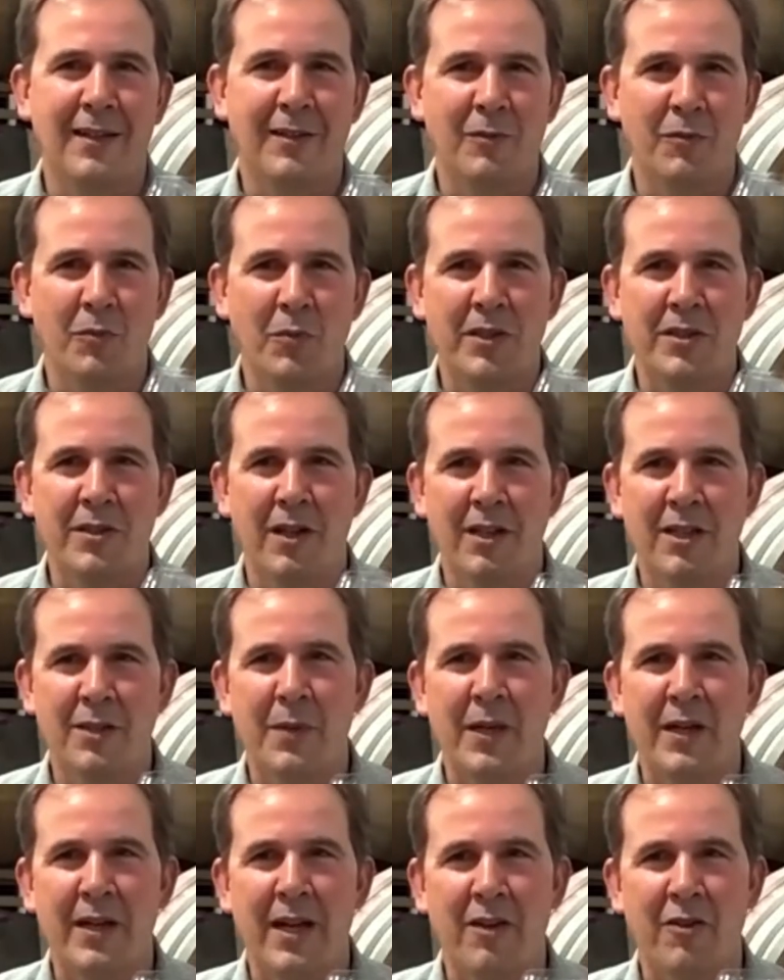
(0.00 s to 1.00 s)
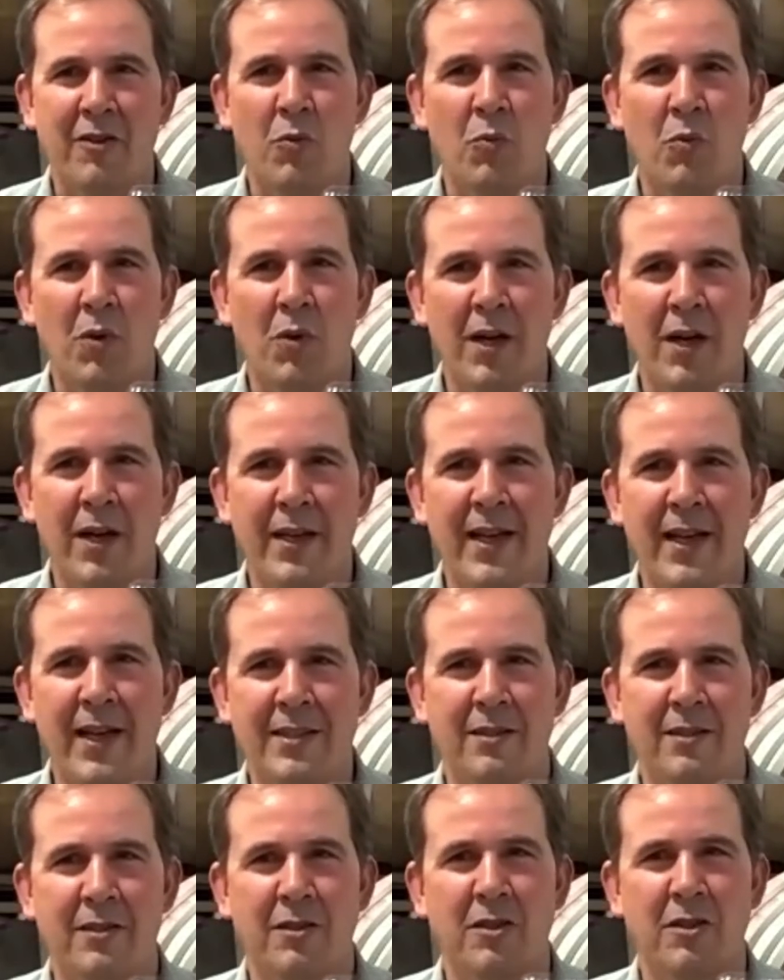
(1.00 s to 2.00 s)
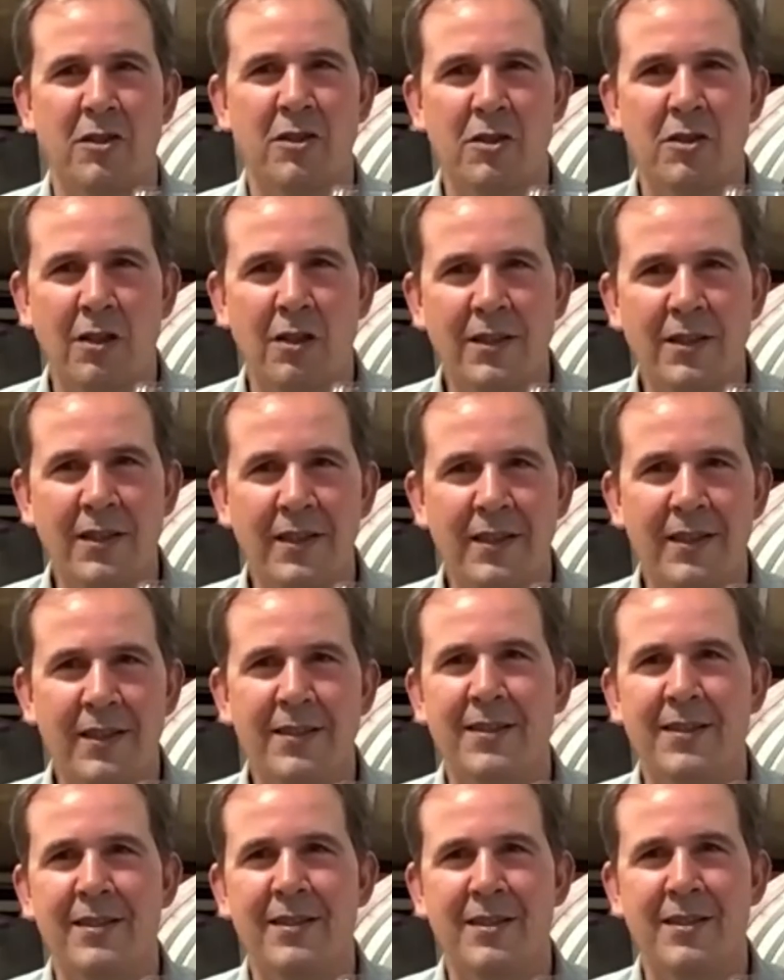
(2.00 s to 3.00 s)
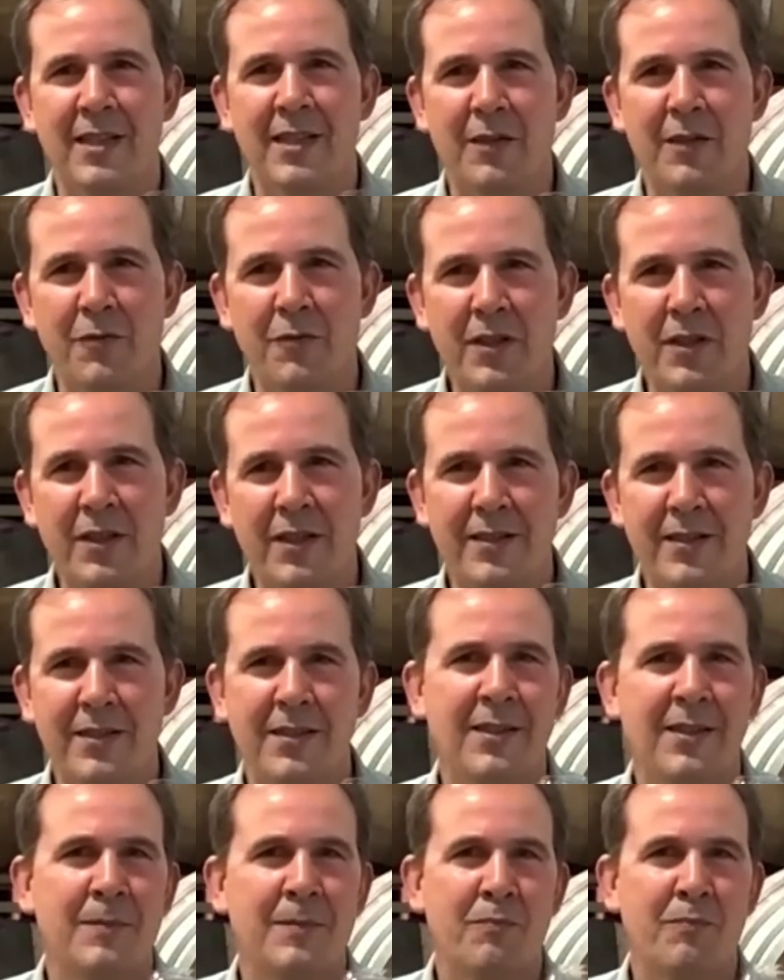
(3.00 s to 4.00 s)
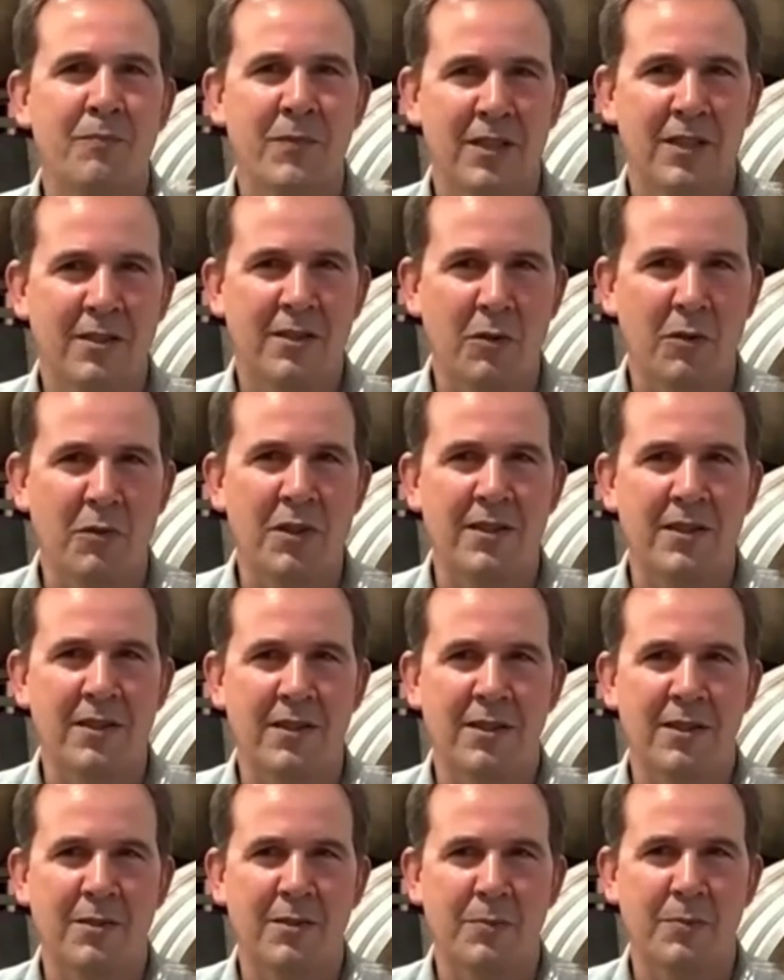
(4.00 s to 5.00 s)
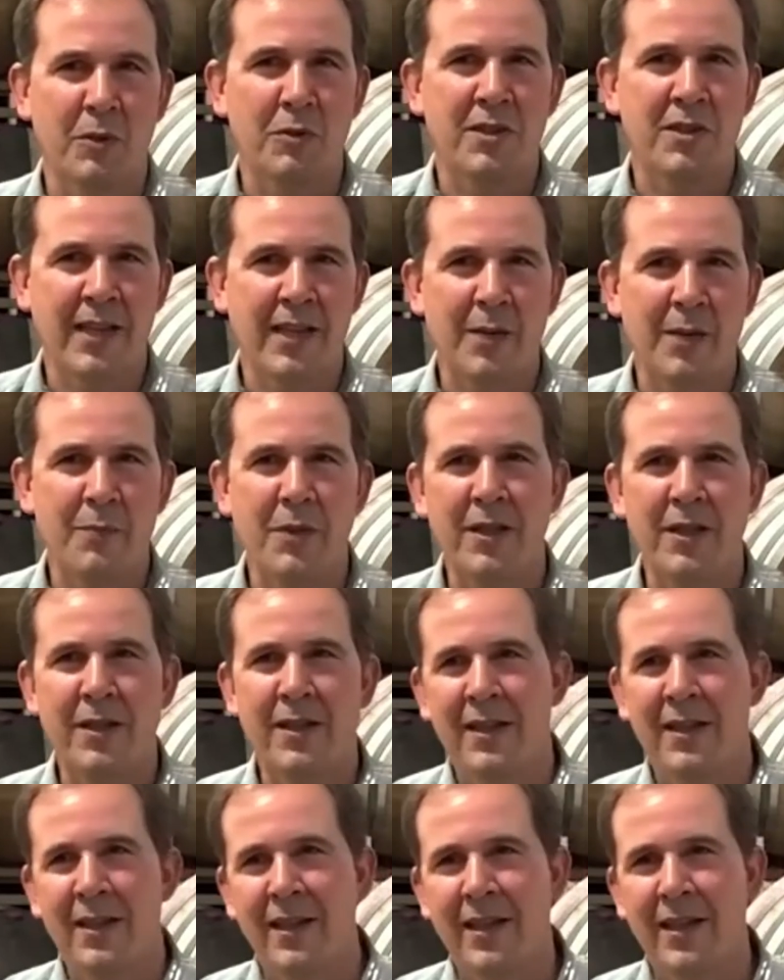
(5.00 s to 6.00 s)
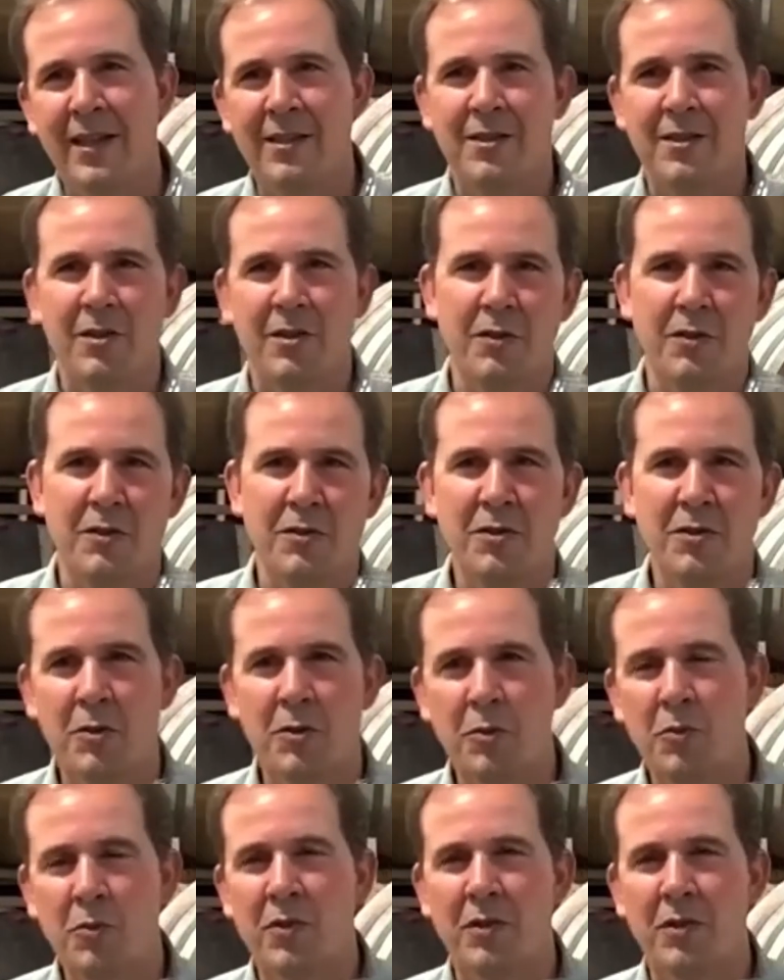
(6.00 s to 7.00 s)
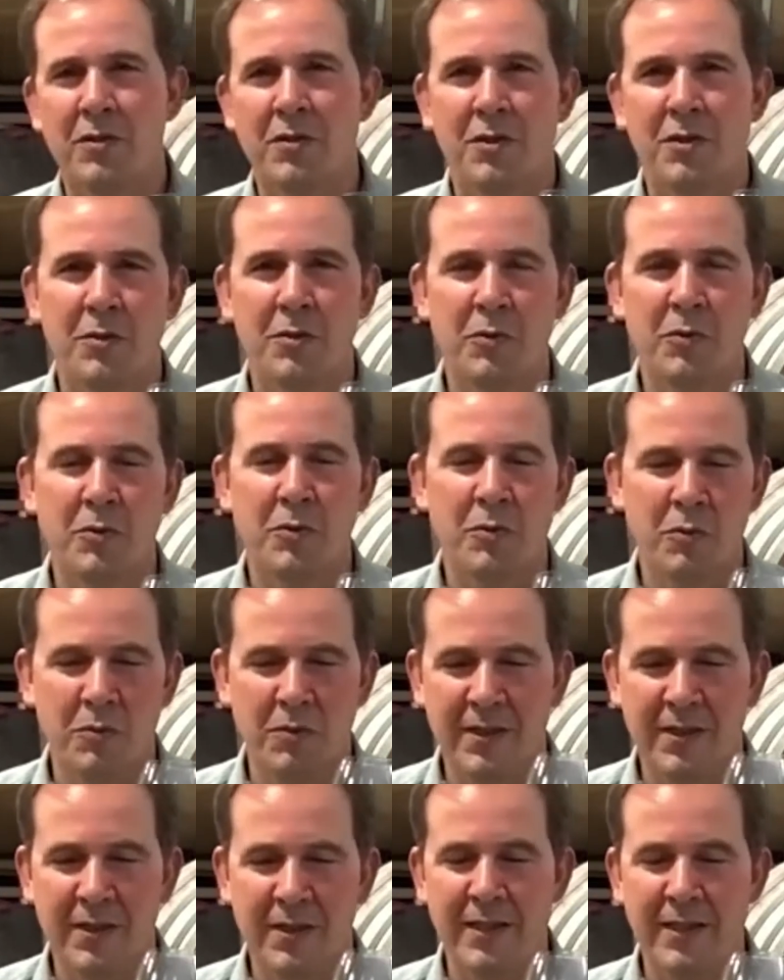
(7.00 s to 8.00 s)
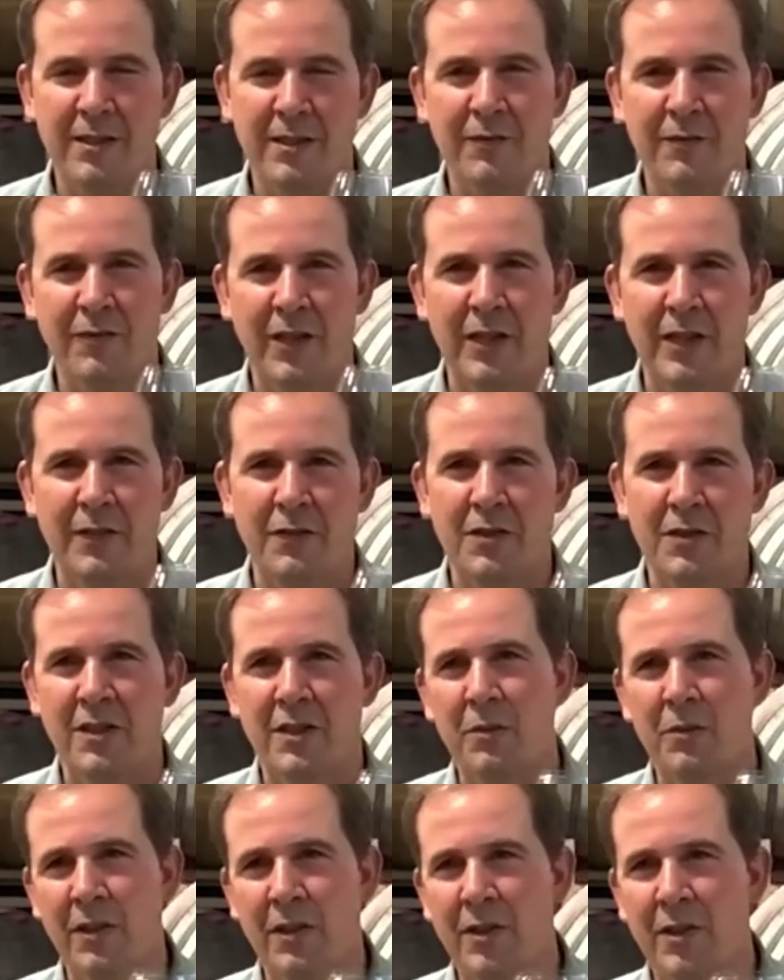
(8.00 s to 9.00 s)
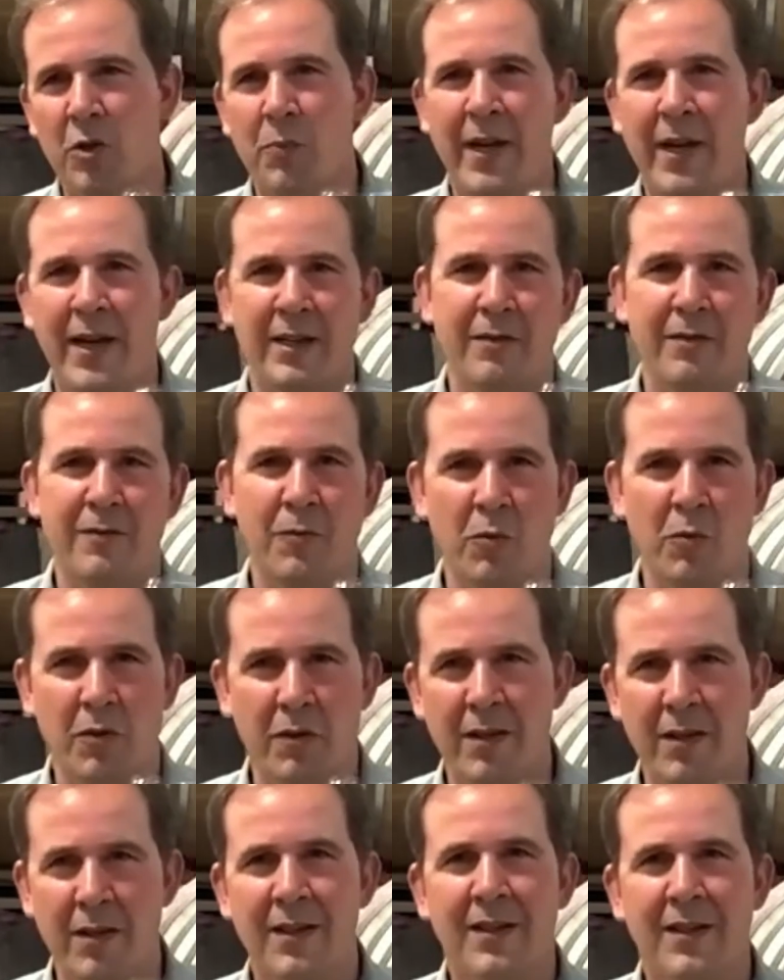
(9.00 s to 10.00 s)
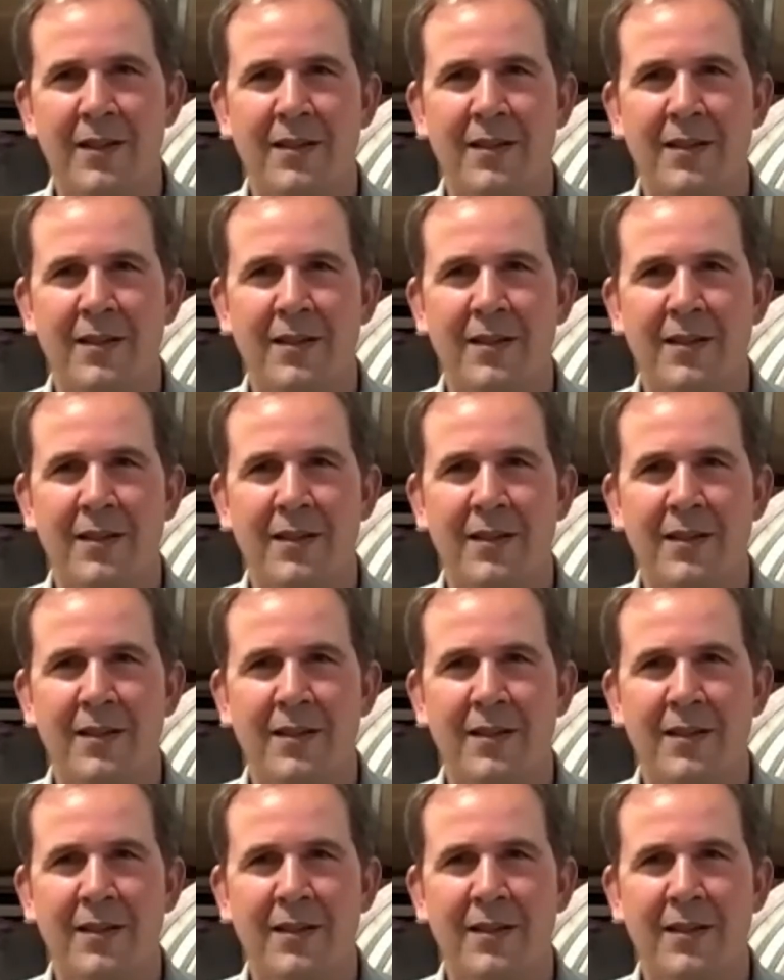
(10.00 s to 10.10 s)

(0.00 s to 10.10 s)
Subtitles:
We talked about how the wine has a little saltiness and savoriness. So does the smoked salmon. And so those two sets of flavors can really go back and forth.